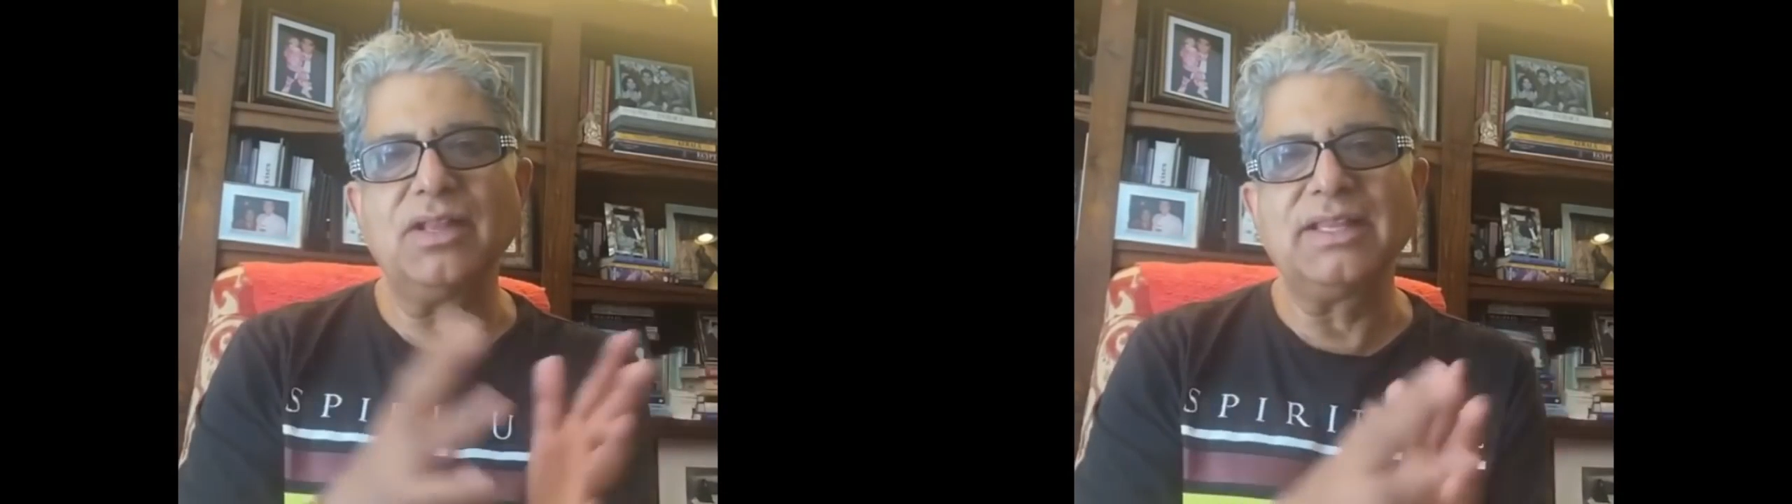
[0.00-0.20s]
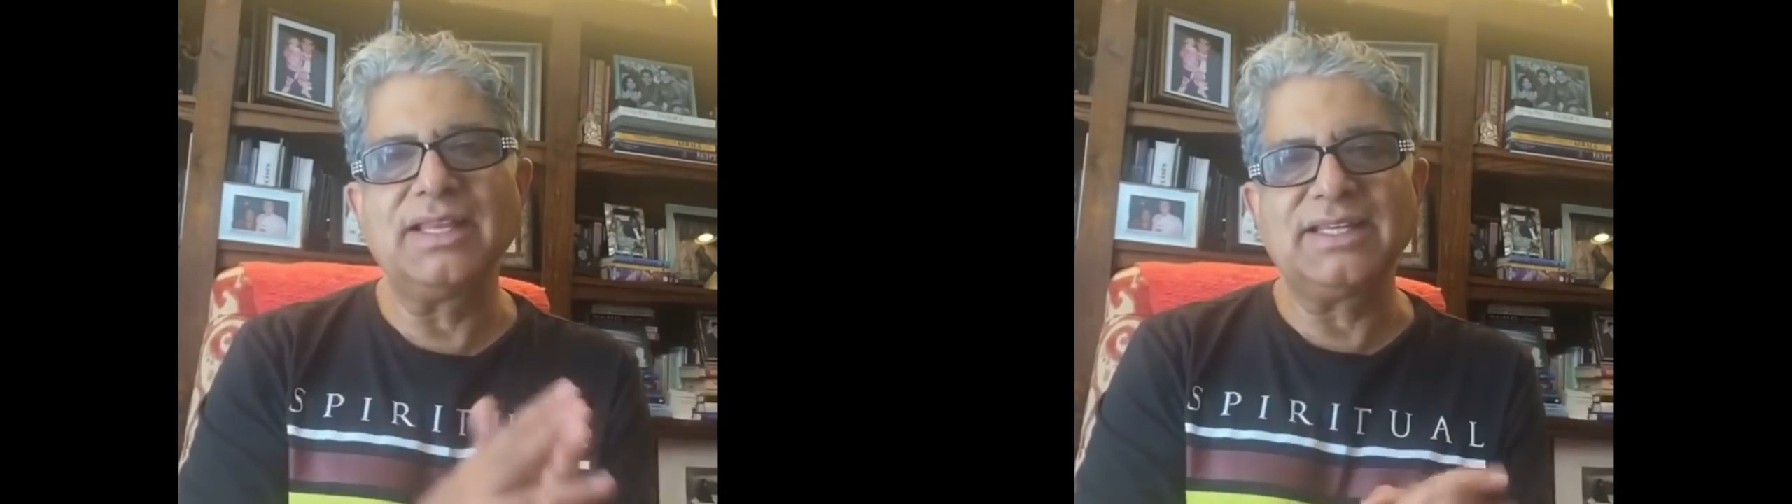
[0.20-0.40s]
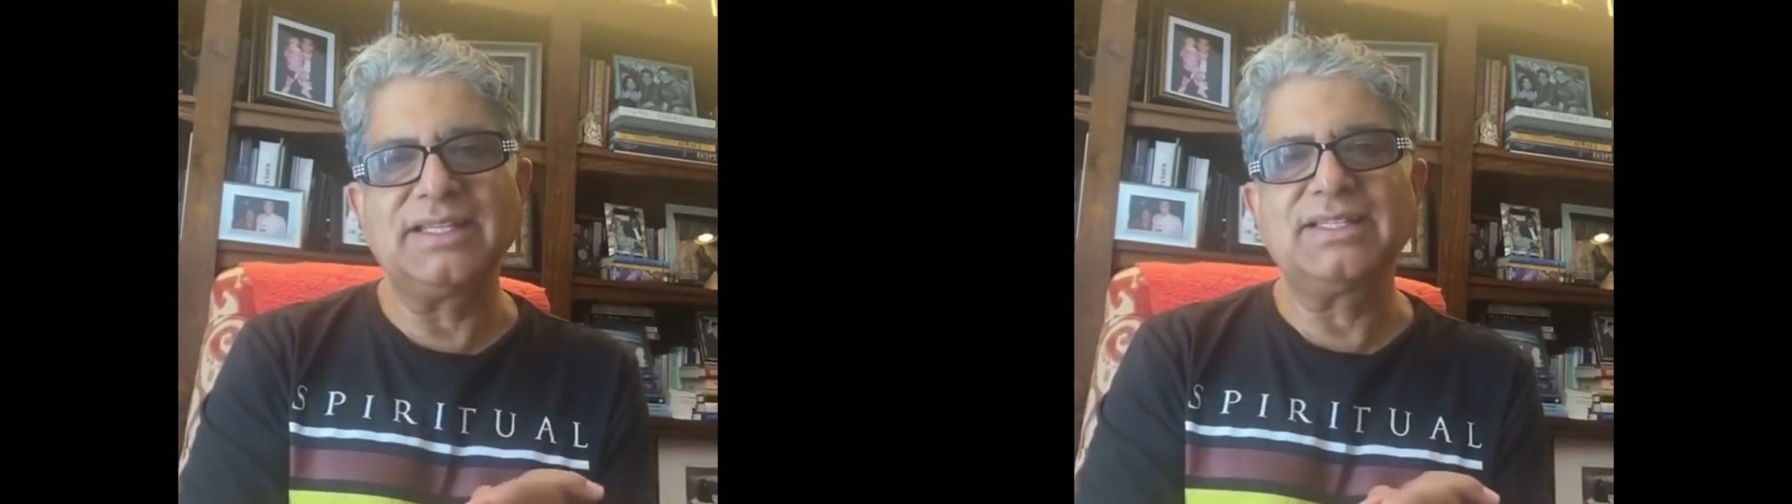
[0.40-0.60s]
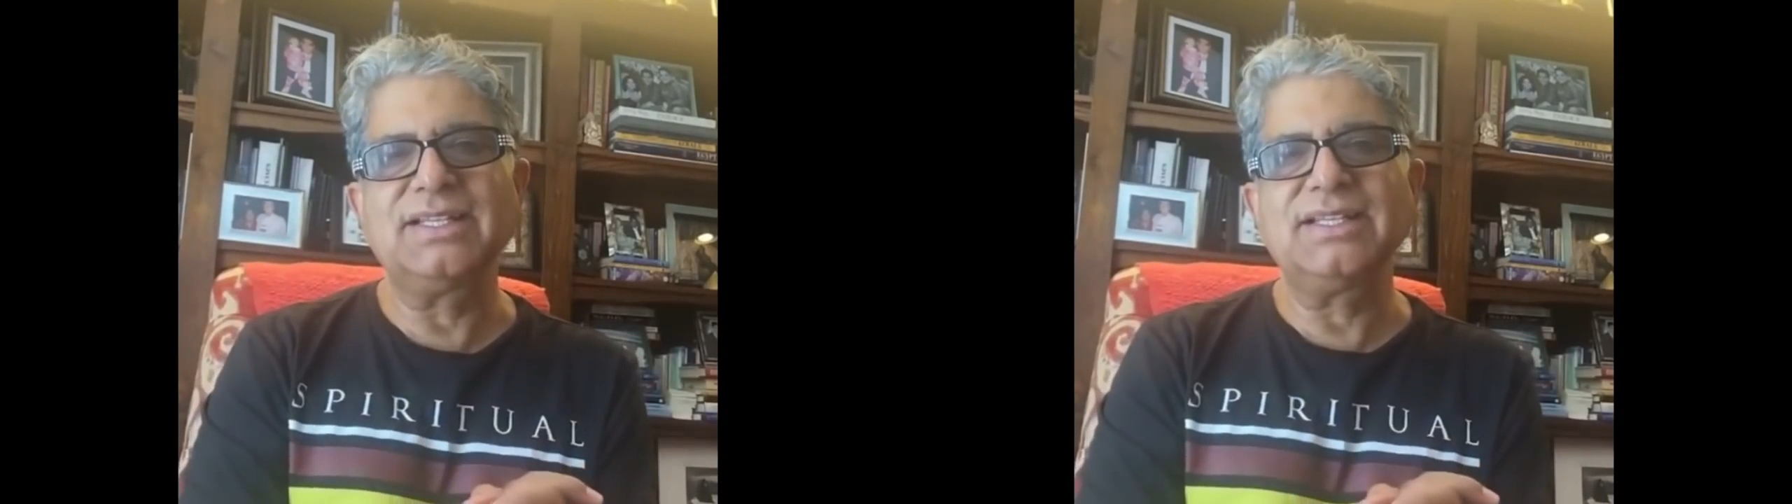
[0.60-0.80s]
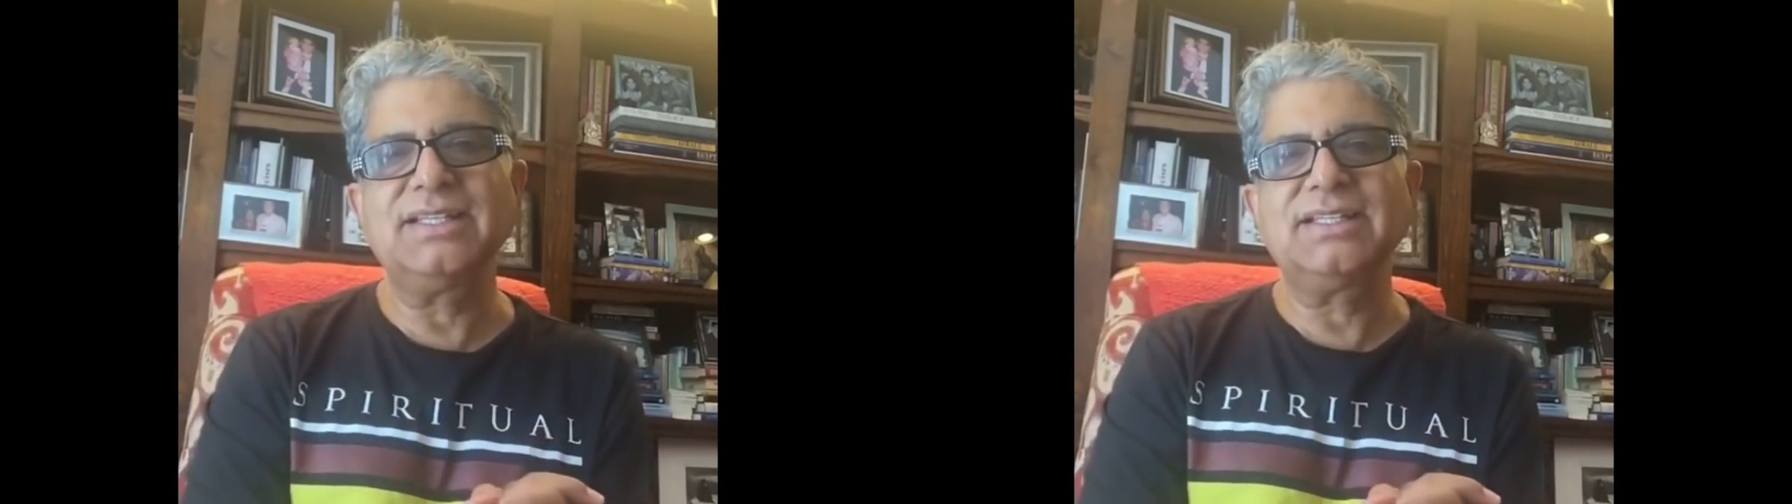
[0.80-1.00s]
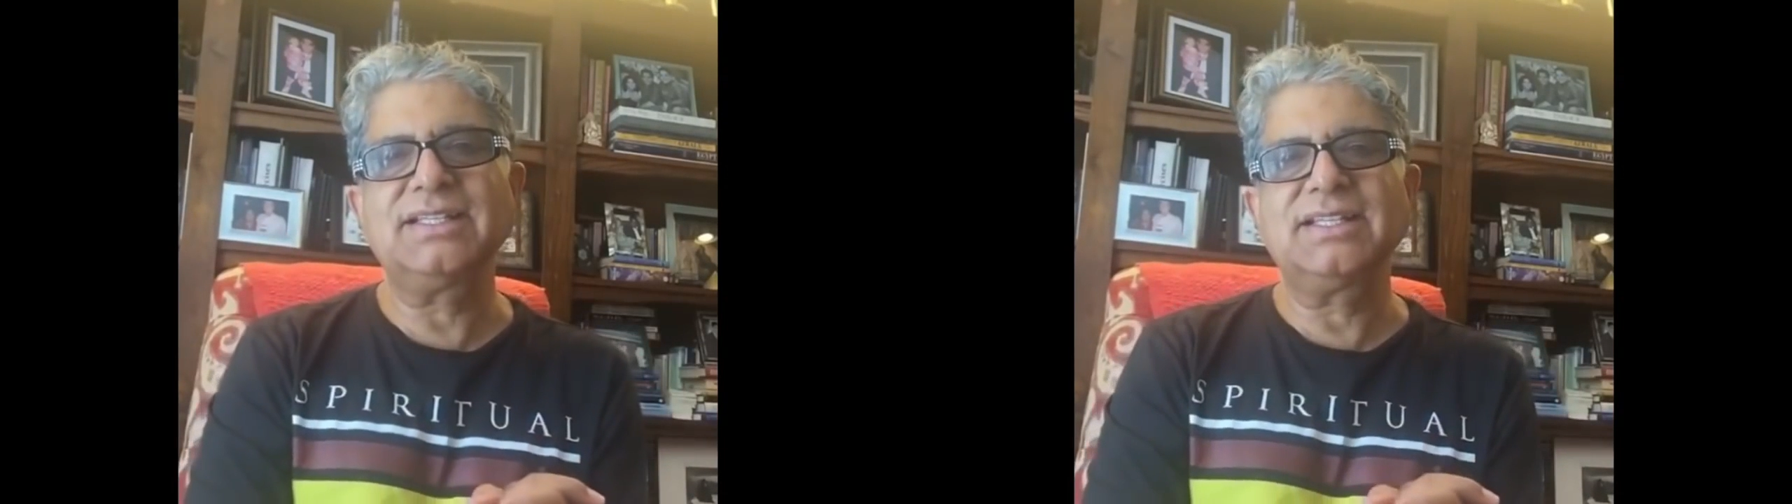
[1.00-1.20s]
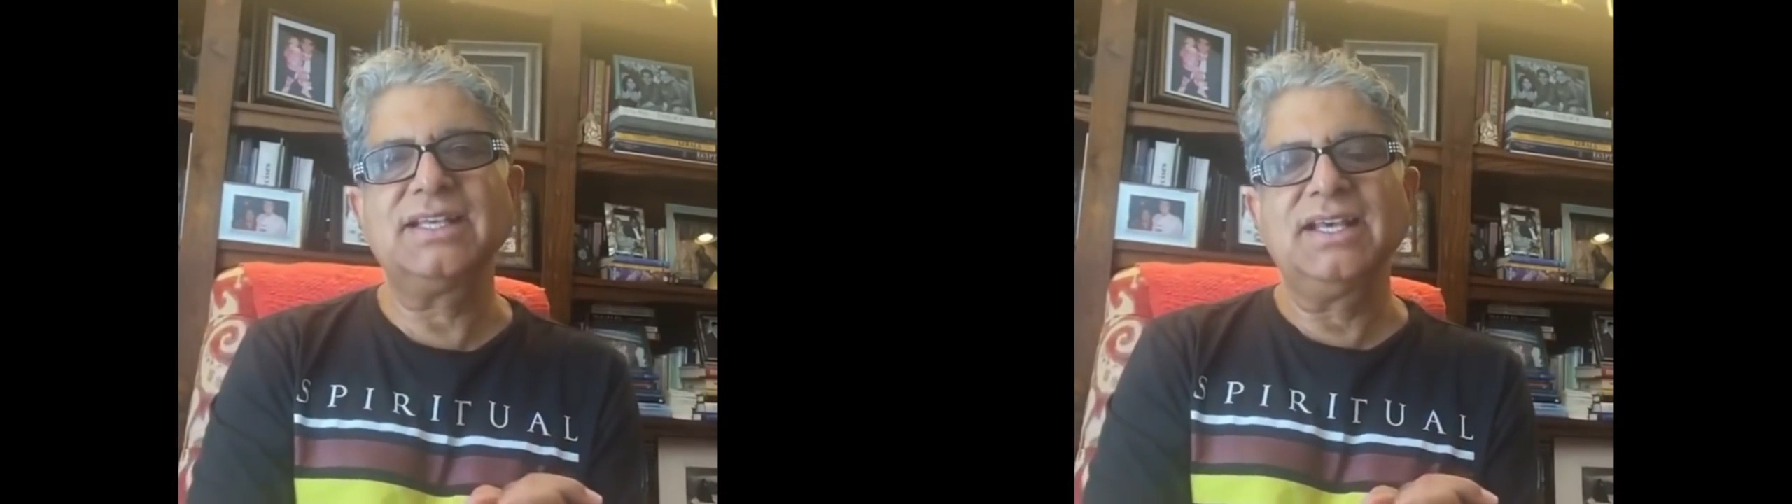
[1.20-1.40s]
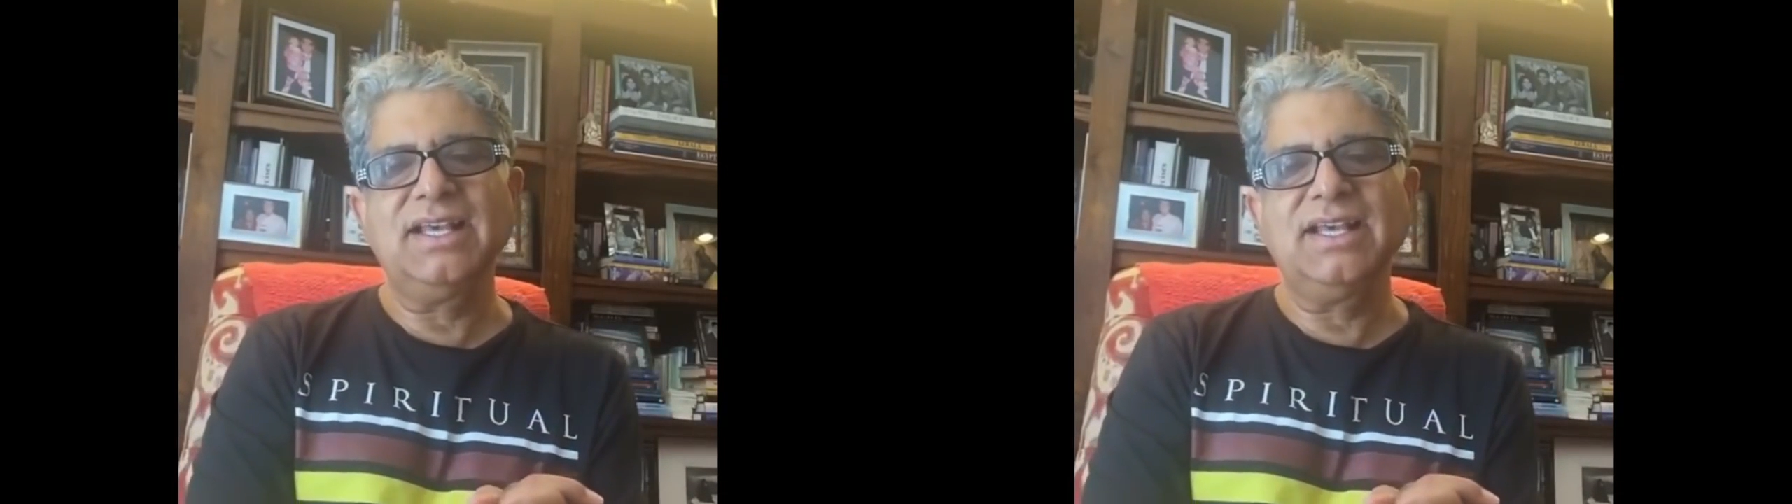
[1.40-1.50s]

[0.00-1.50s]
all that exists.